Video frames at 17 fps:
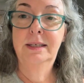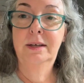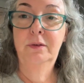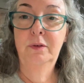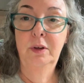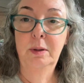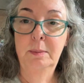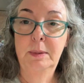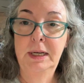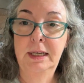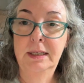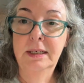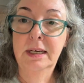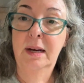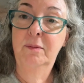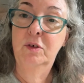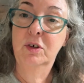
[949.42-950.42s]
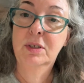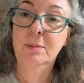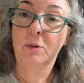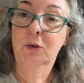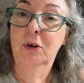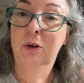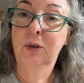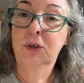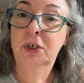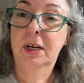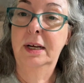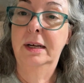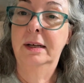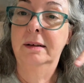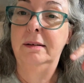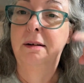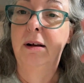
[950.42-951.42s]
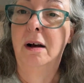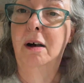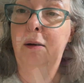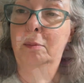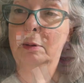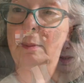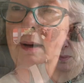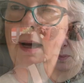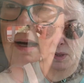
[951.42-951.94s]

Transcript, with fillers: it for the minute. Time for some crocheting. I'll be back.